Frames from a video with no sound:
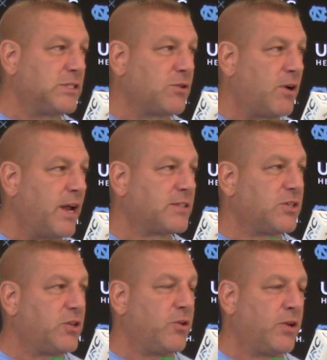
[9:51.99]
he started
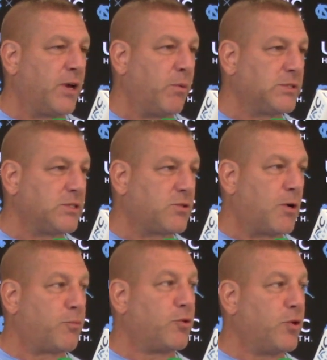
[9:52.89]
executing and once he
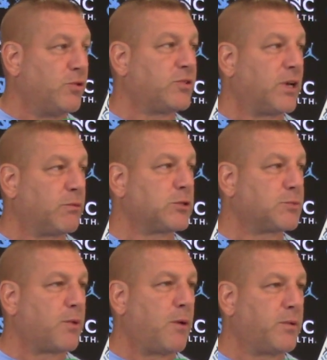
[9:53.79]
started producing, which
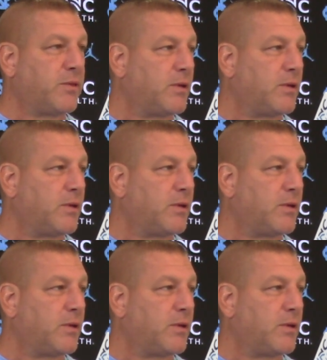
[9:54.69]
is probably